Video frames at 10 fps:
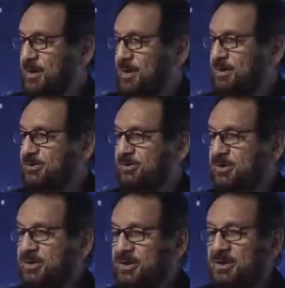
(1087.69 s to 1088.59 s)
And he said,
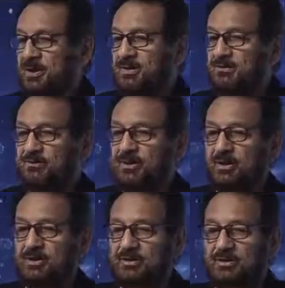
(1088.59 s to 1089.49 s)

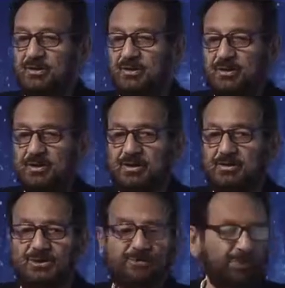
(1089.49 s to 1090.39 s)
Shekhar, in
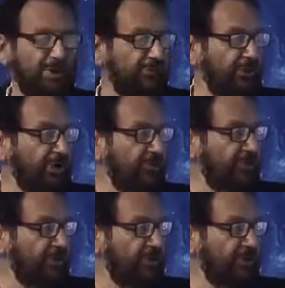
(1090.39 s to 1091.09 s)
this pen drive,